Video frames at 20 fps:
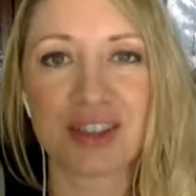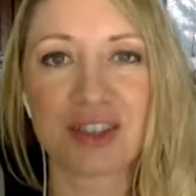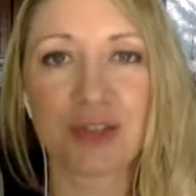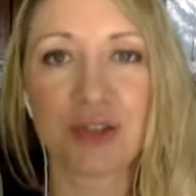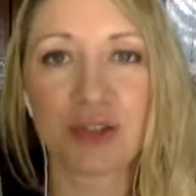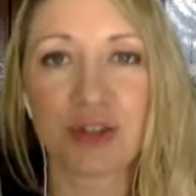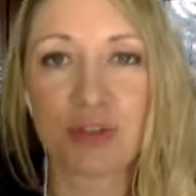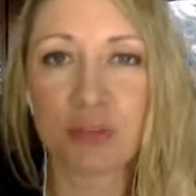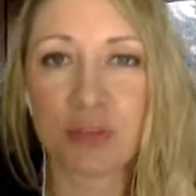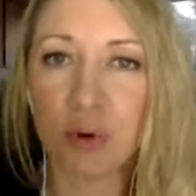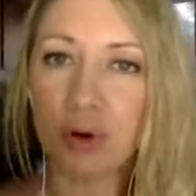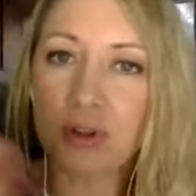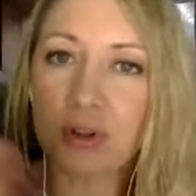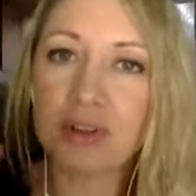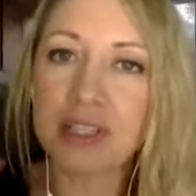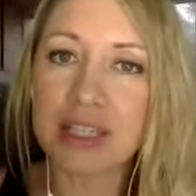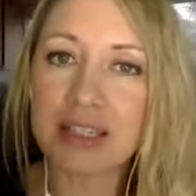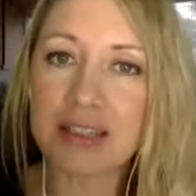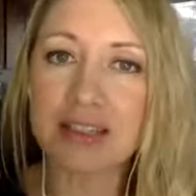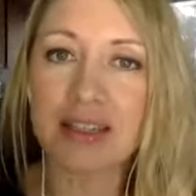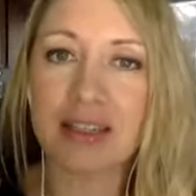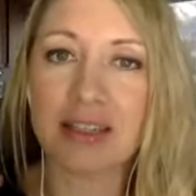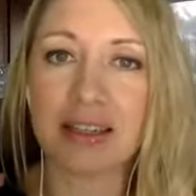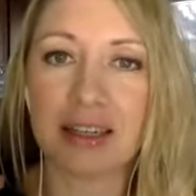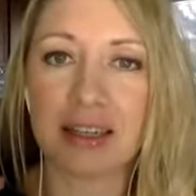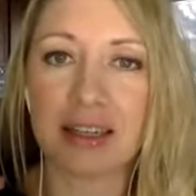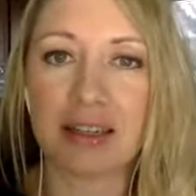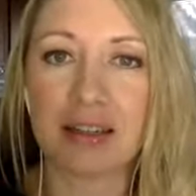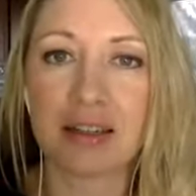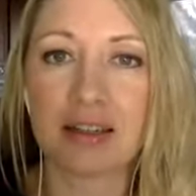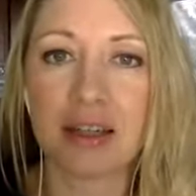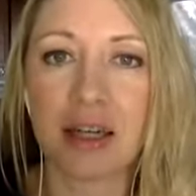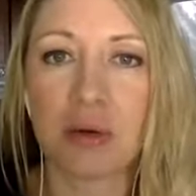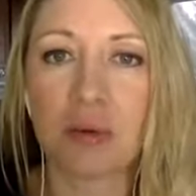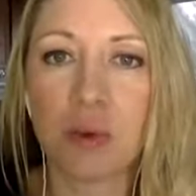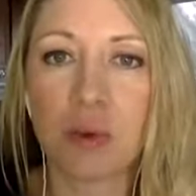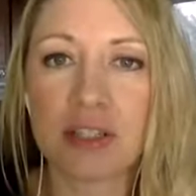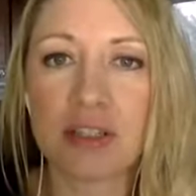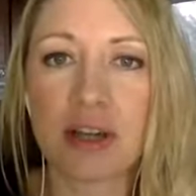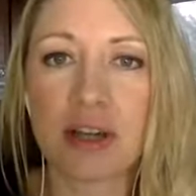So, it's more listening, like
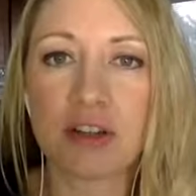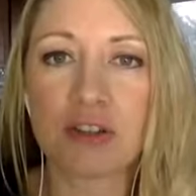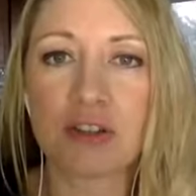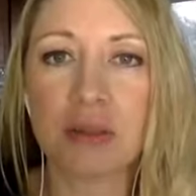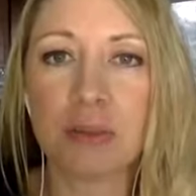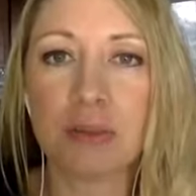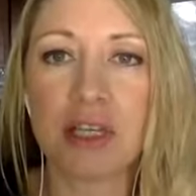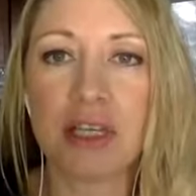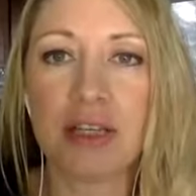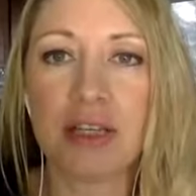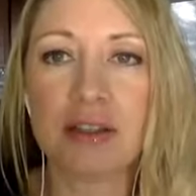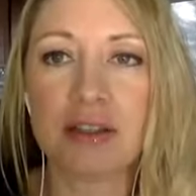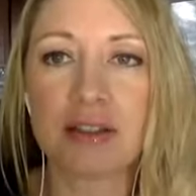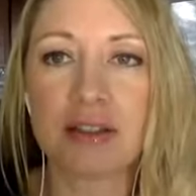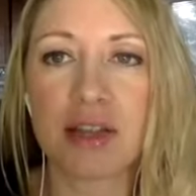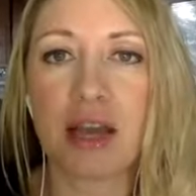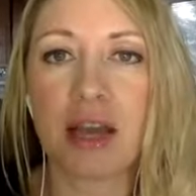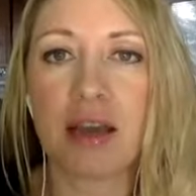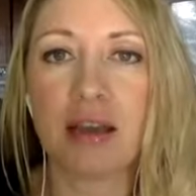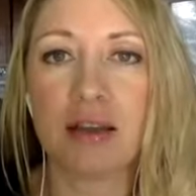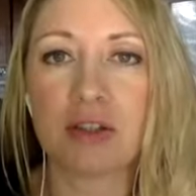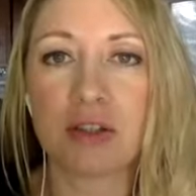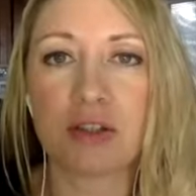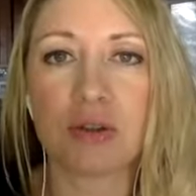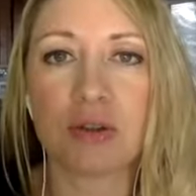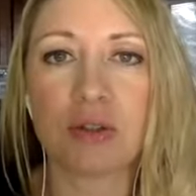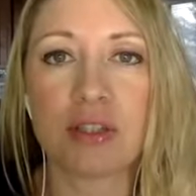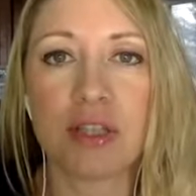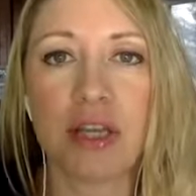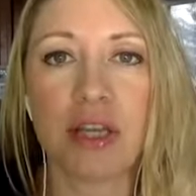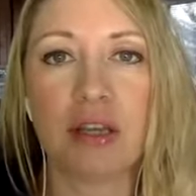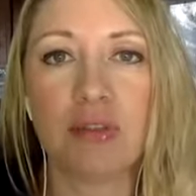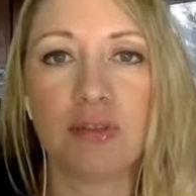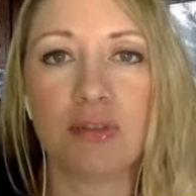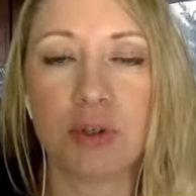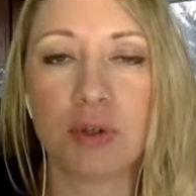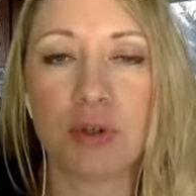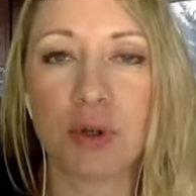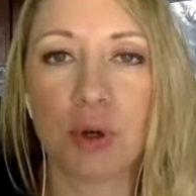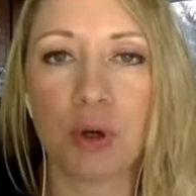what's actually being said. So, say if
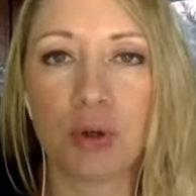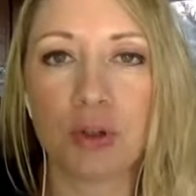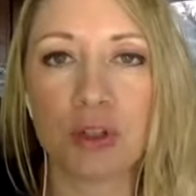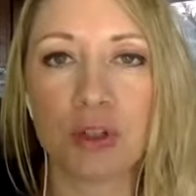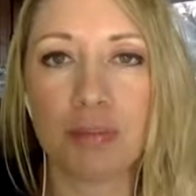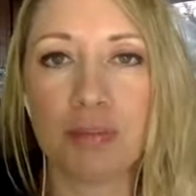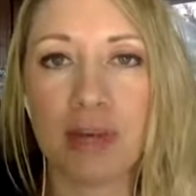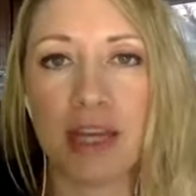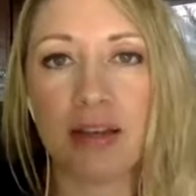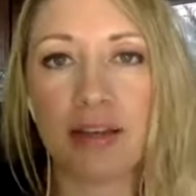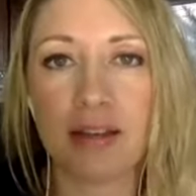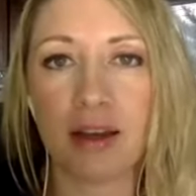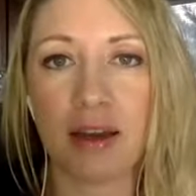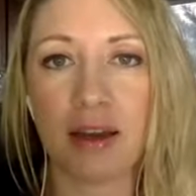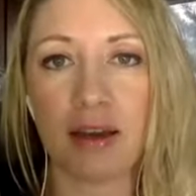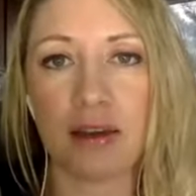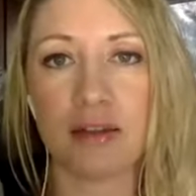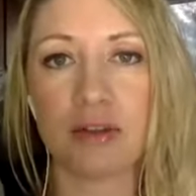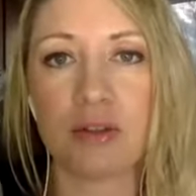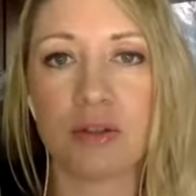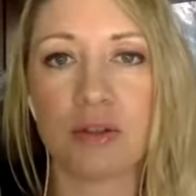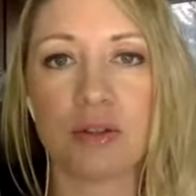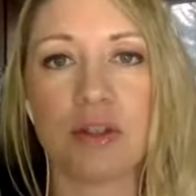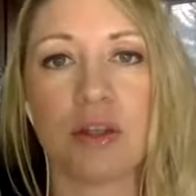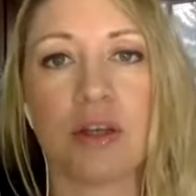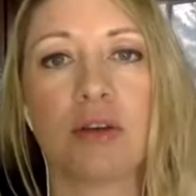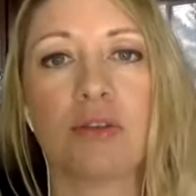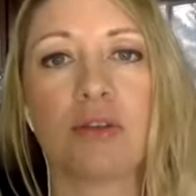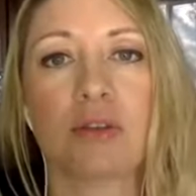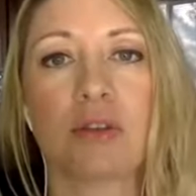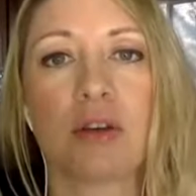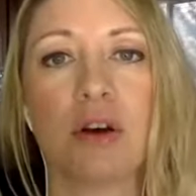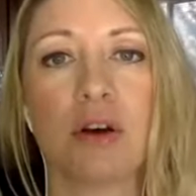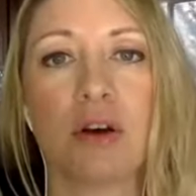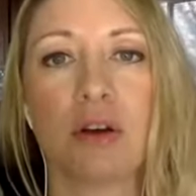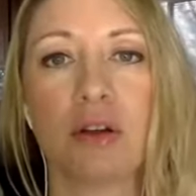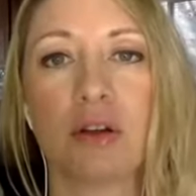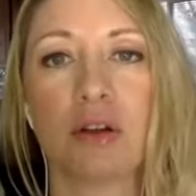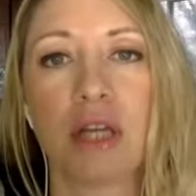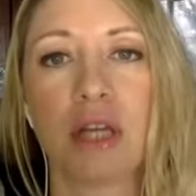you go to make that new sales
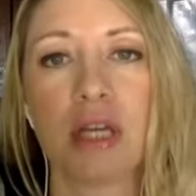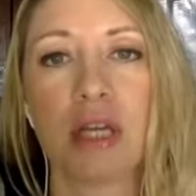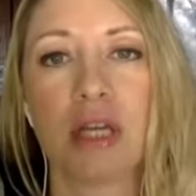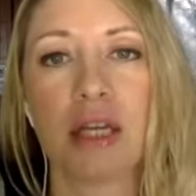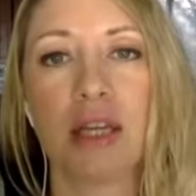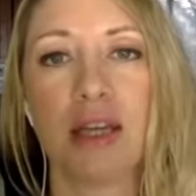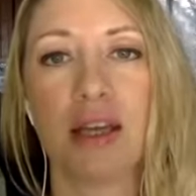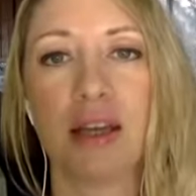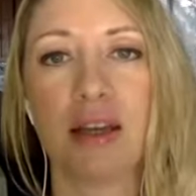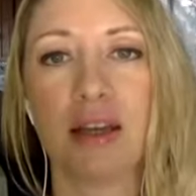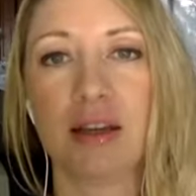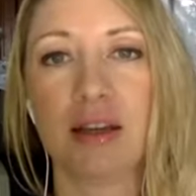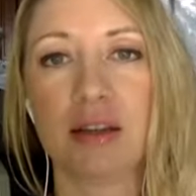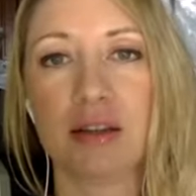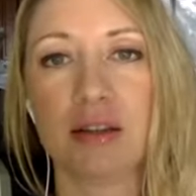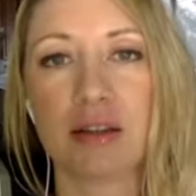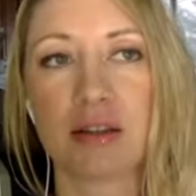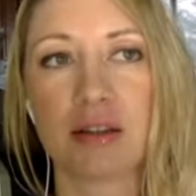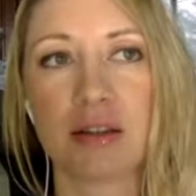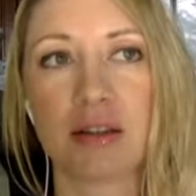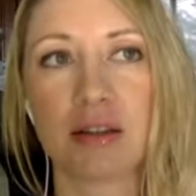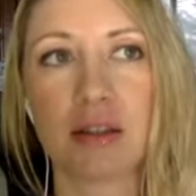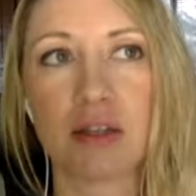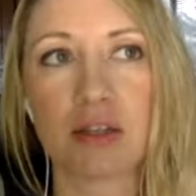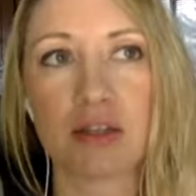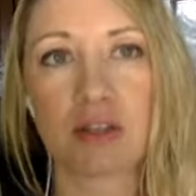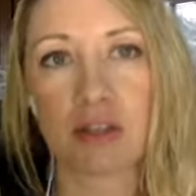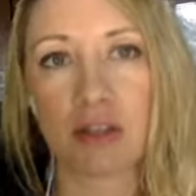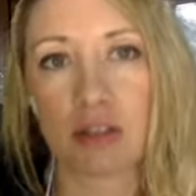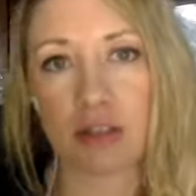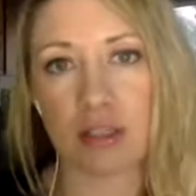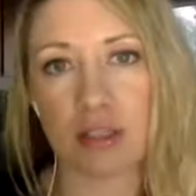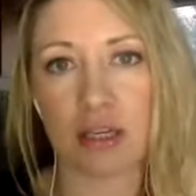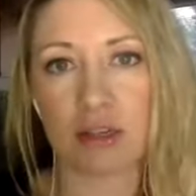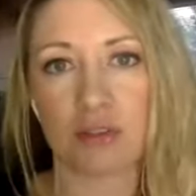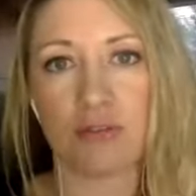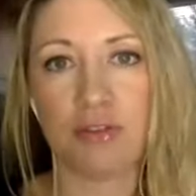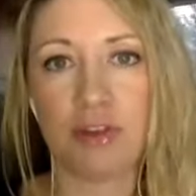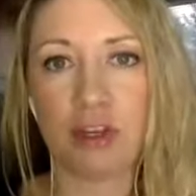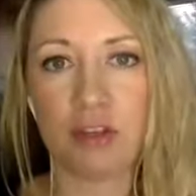call and there's this
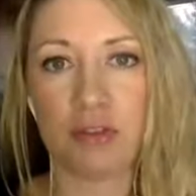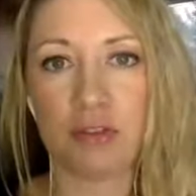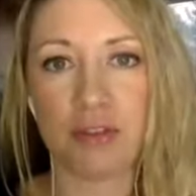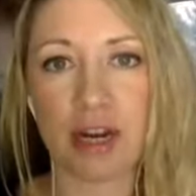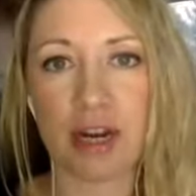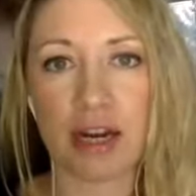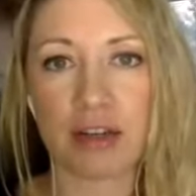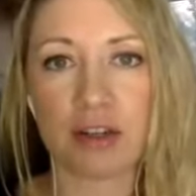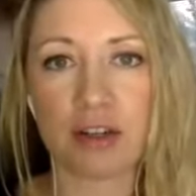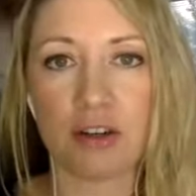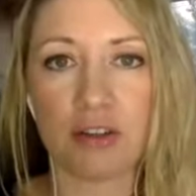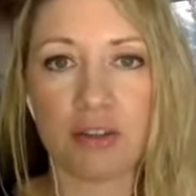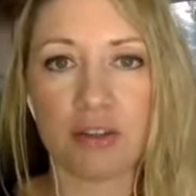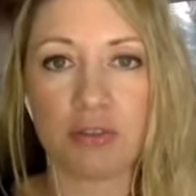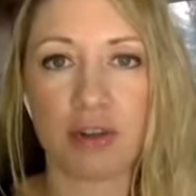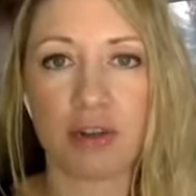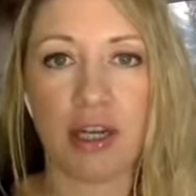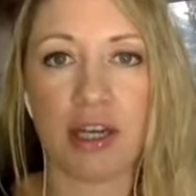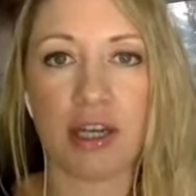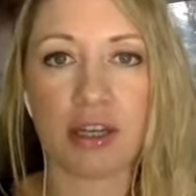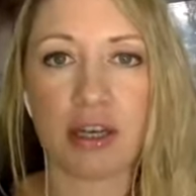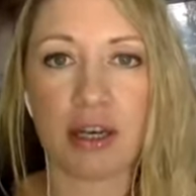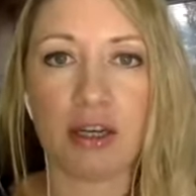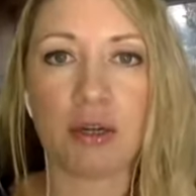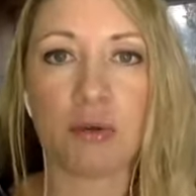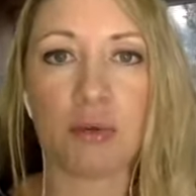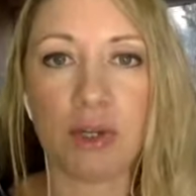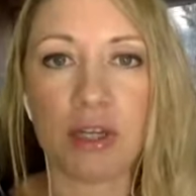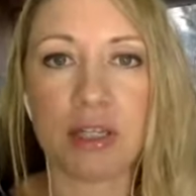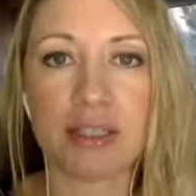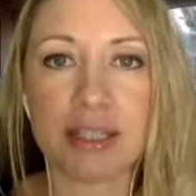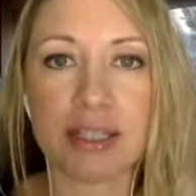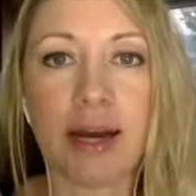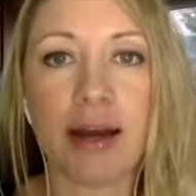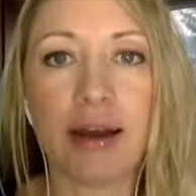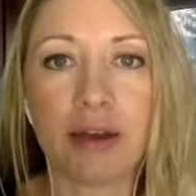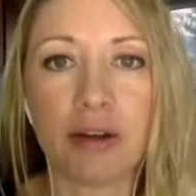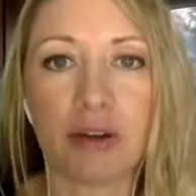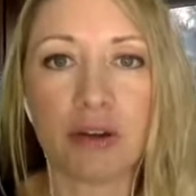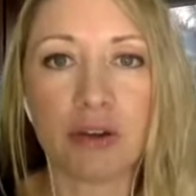like fear factor of like, I don't want to
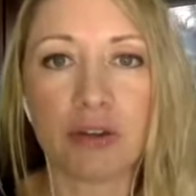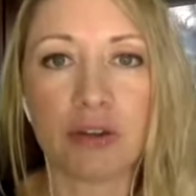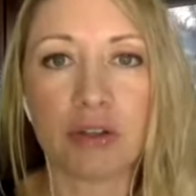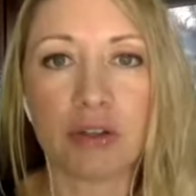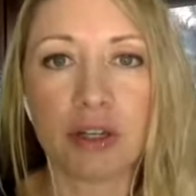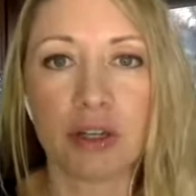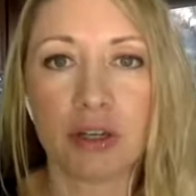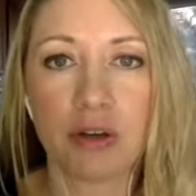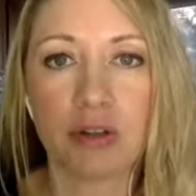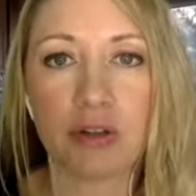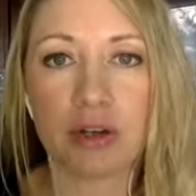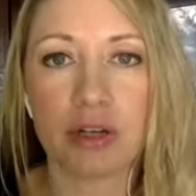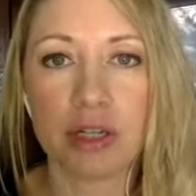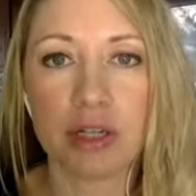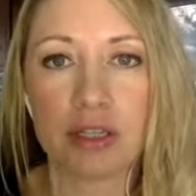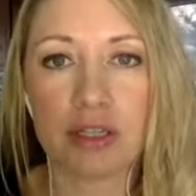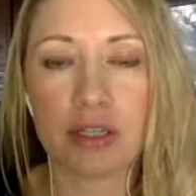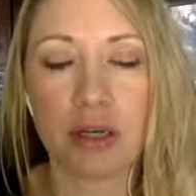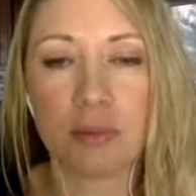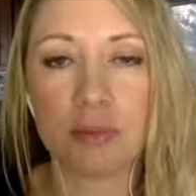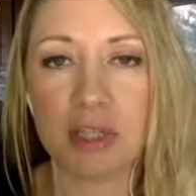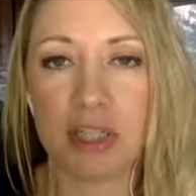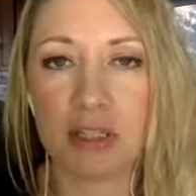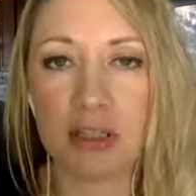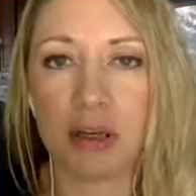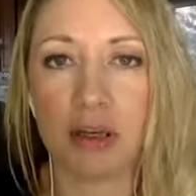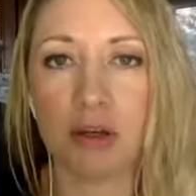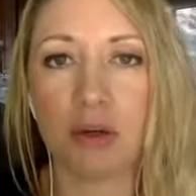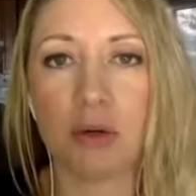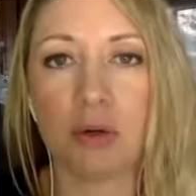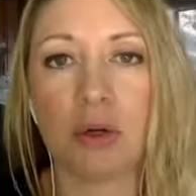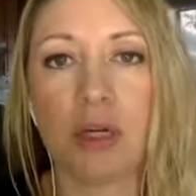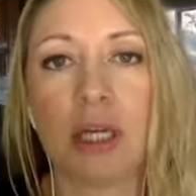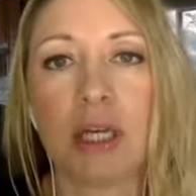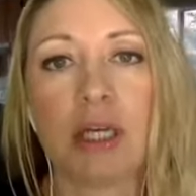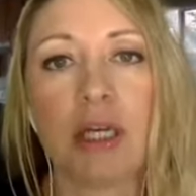dial, you know, they're going to tell me no.